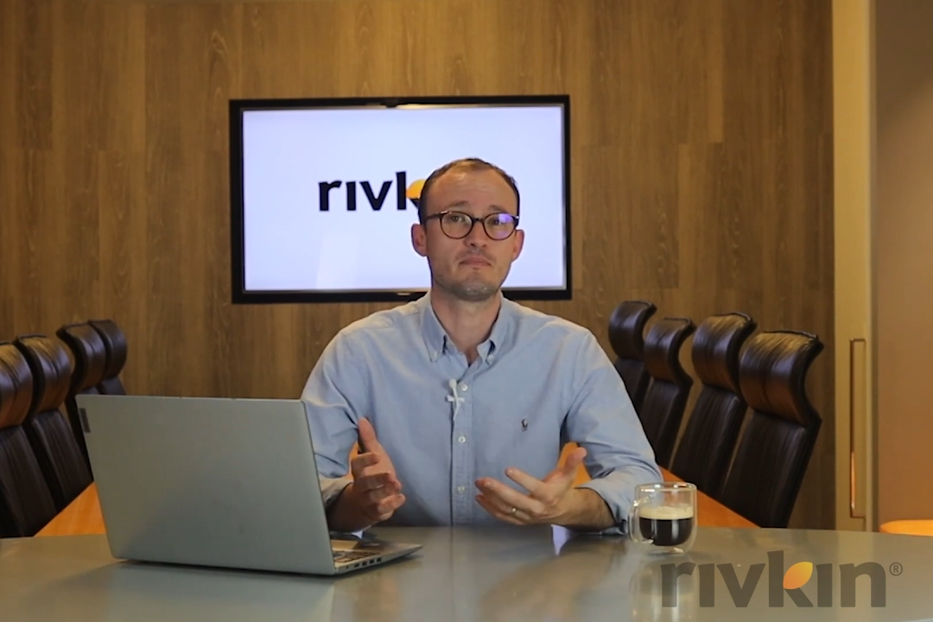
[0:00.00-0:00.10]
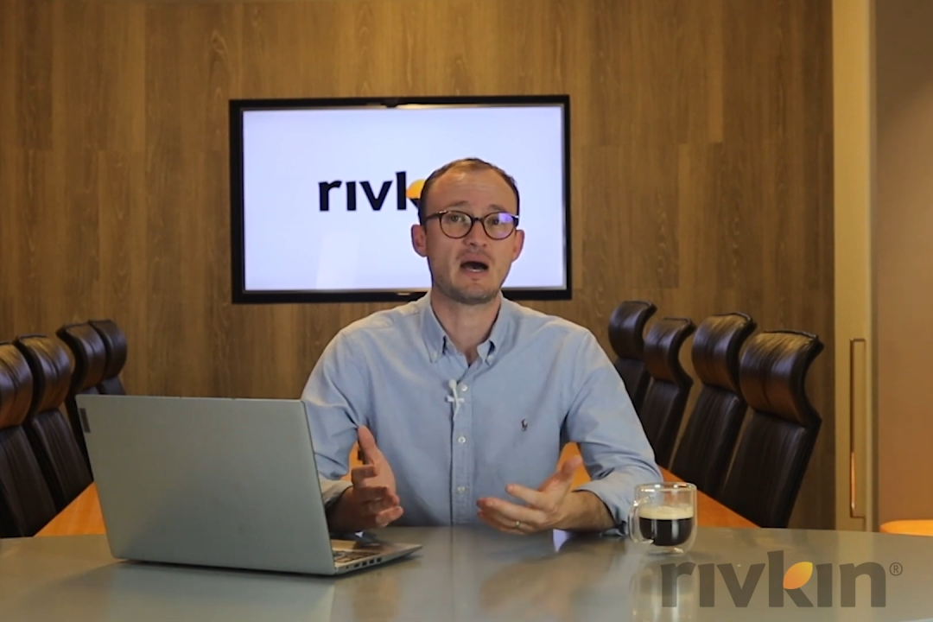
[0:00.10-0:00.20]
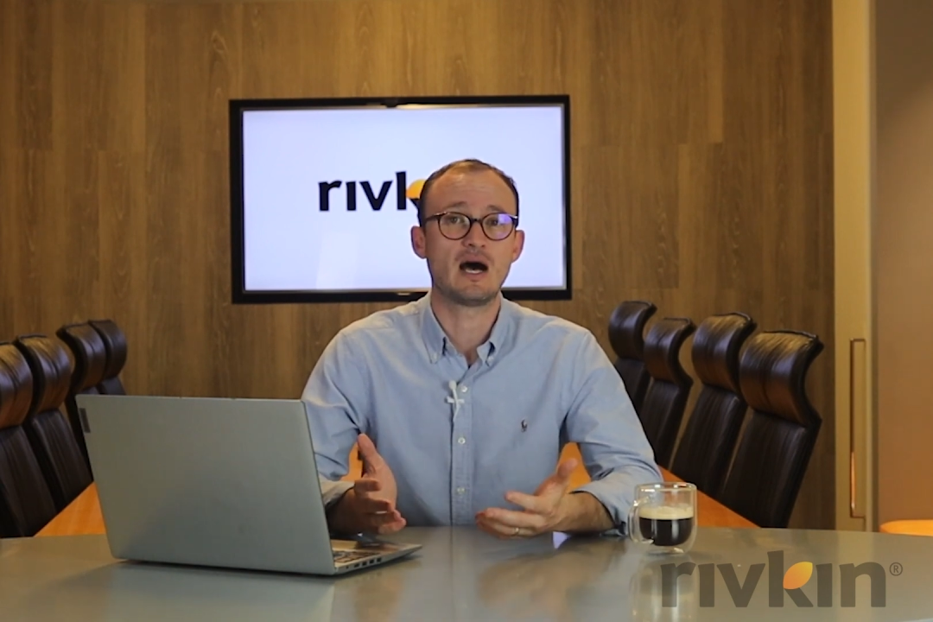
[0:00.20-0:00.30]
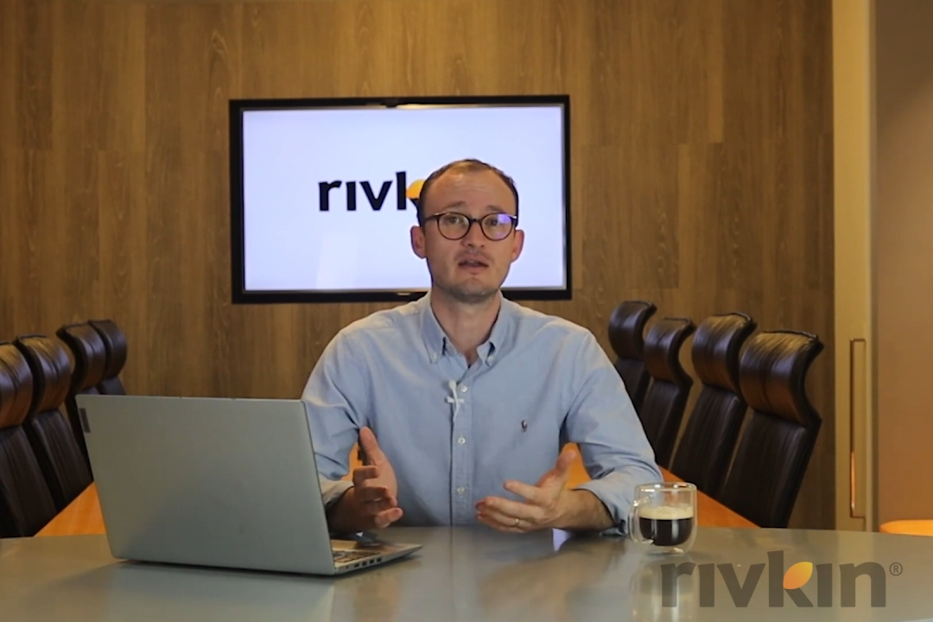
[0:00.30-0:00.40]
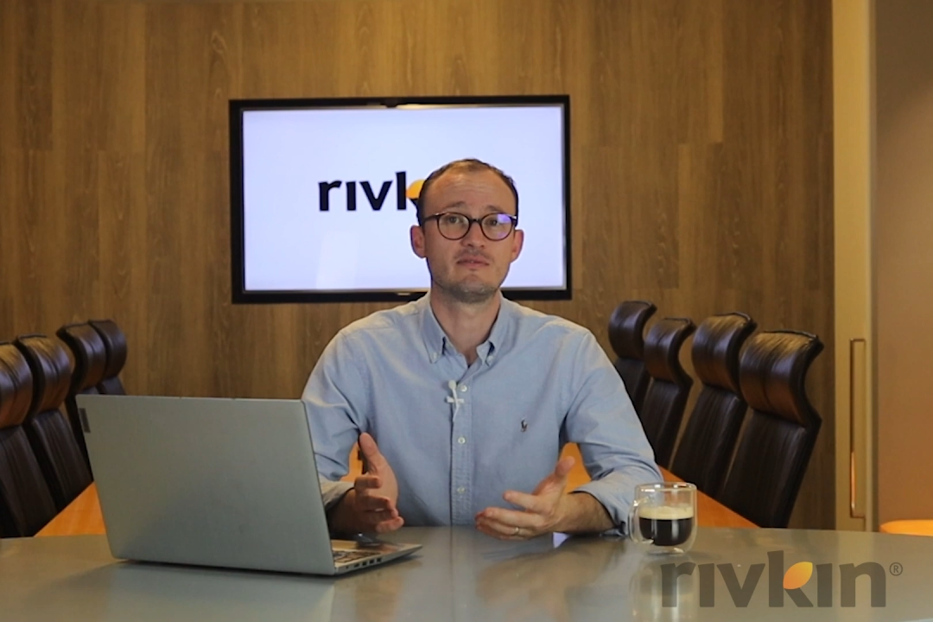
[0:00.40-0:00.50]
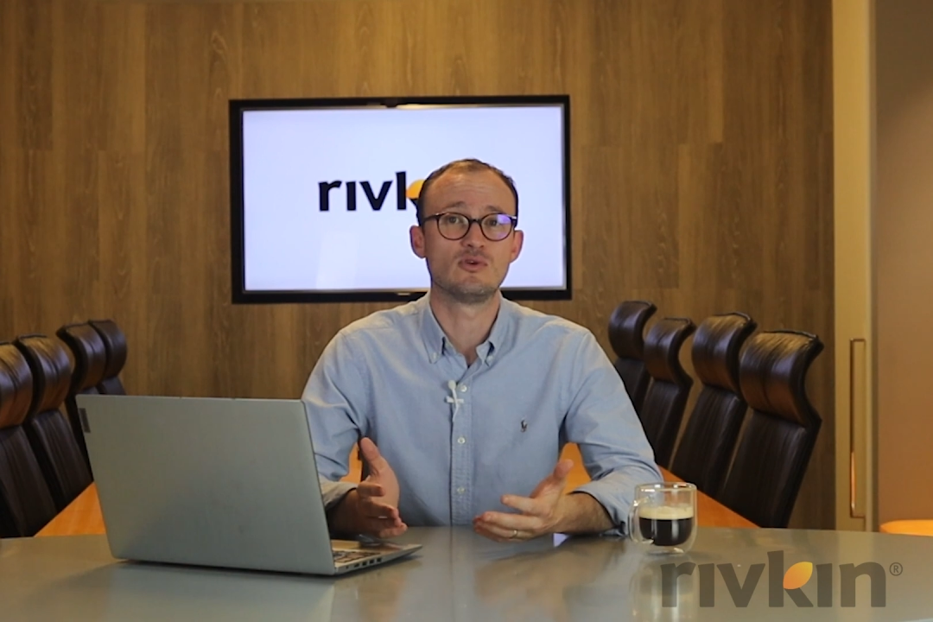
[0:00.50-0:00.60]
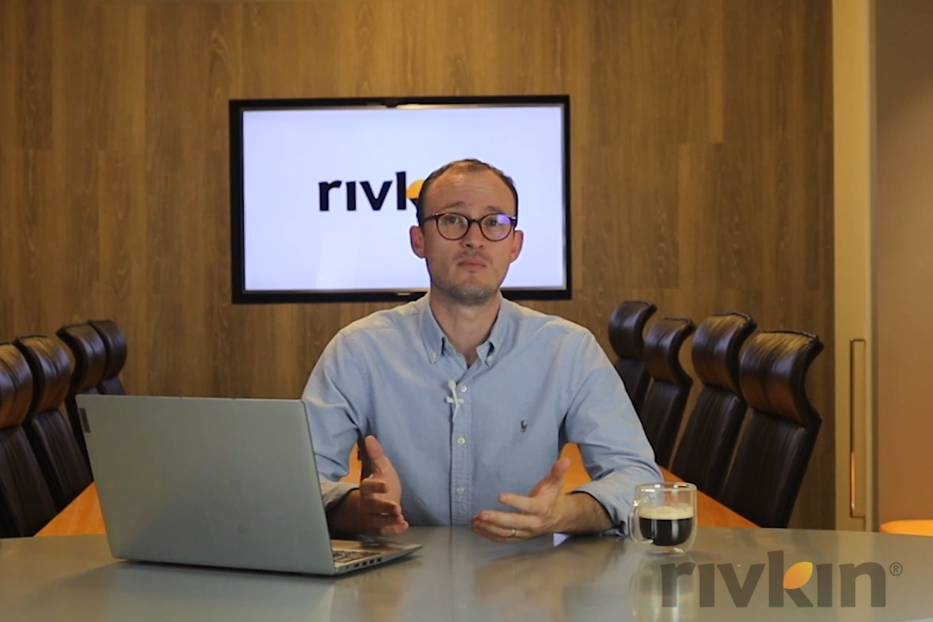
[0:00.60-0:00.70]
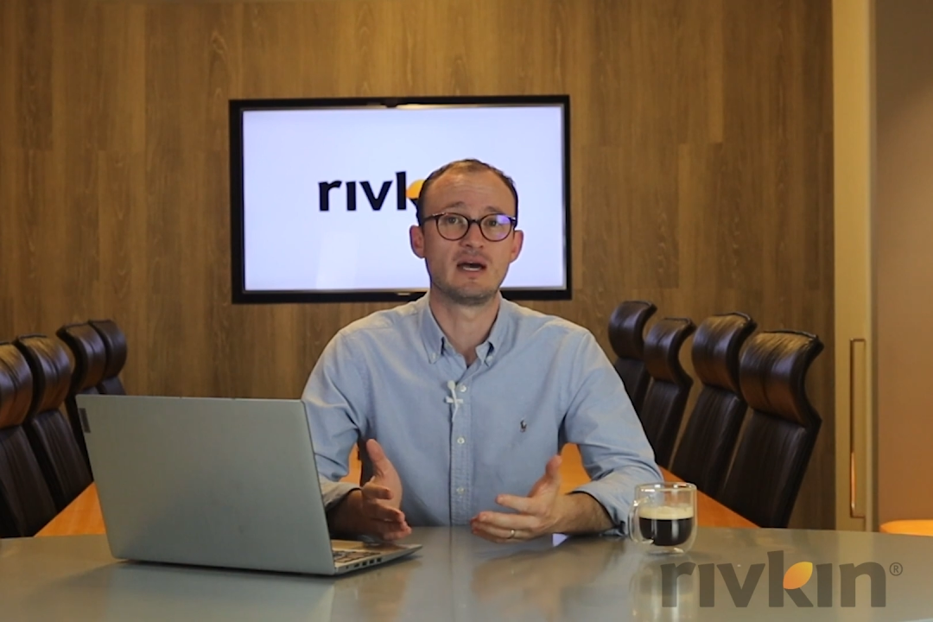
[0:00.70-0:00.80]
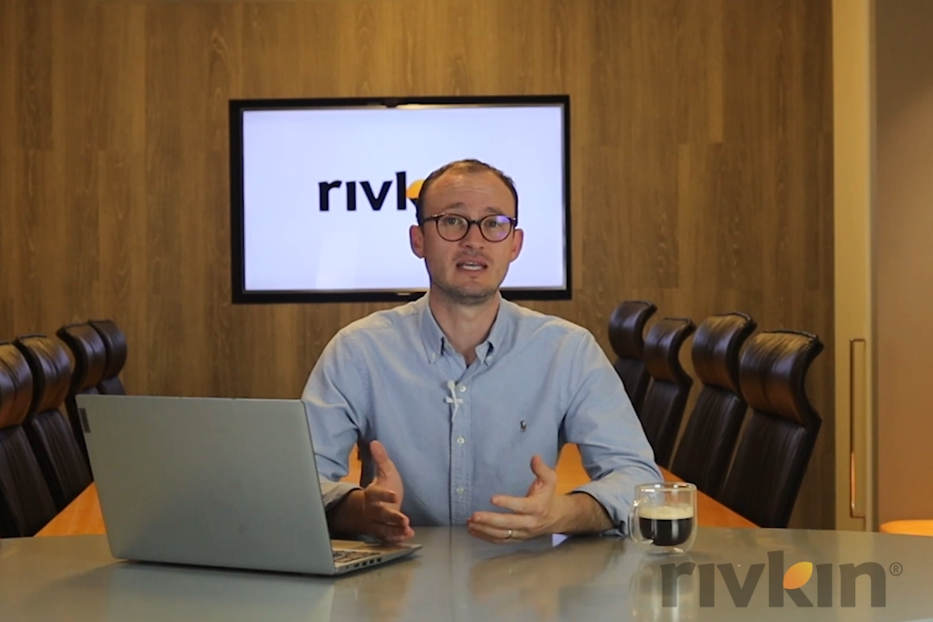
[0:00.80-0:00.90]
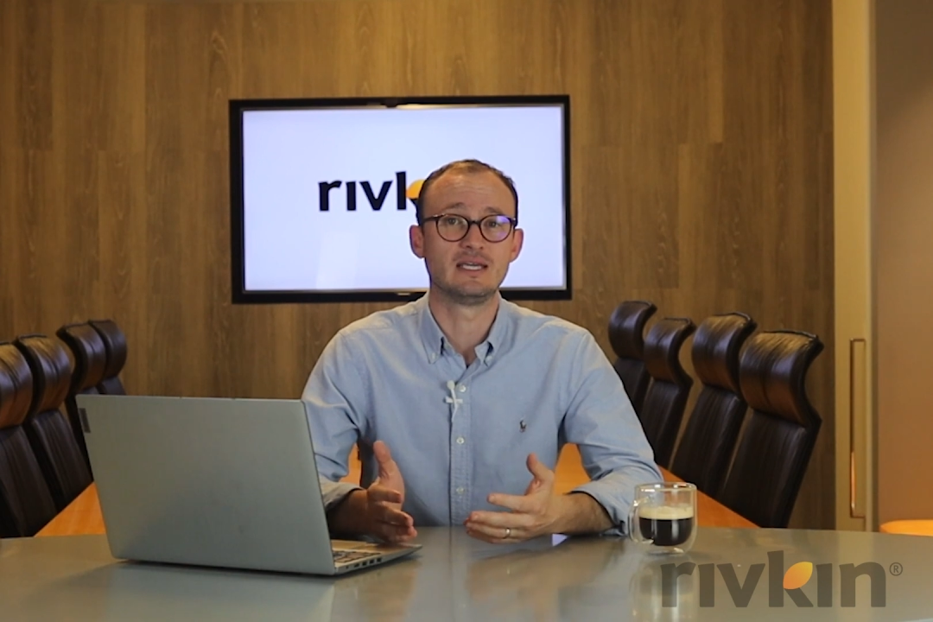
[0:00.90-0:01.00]
part of your
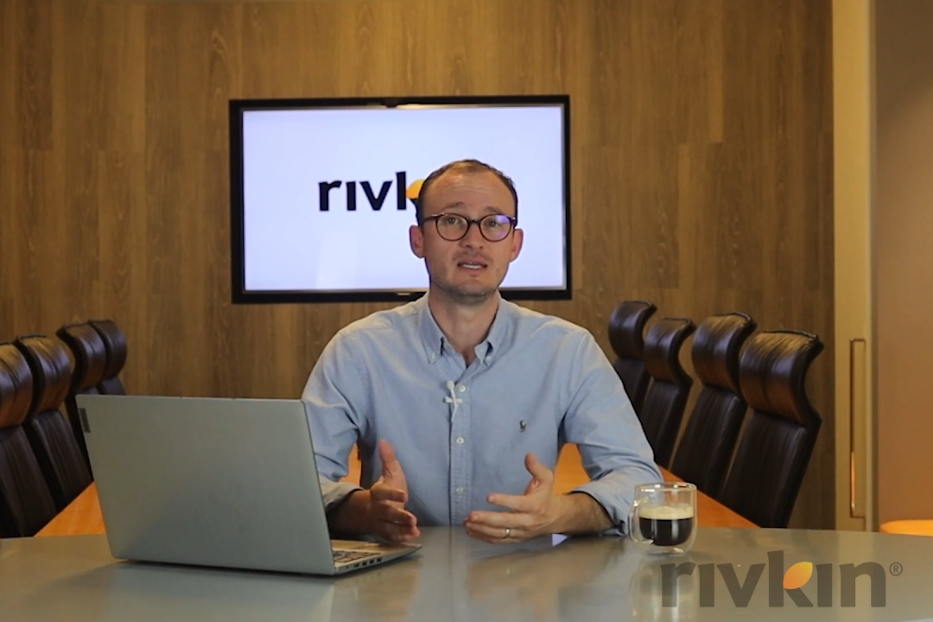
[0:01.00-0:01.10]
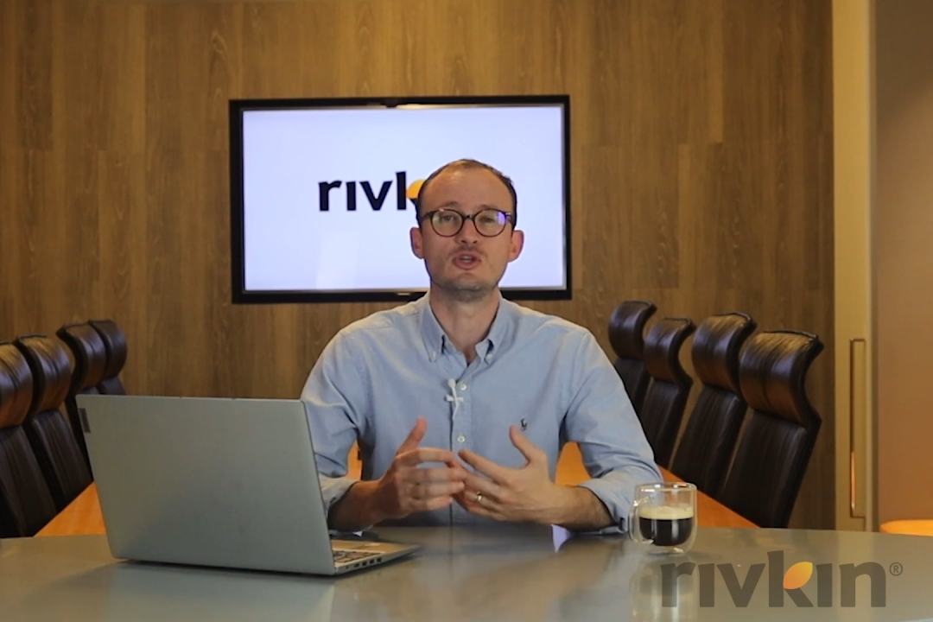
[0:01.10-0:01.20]
money,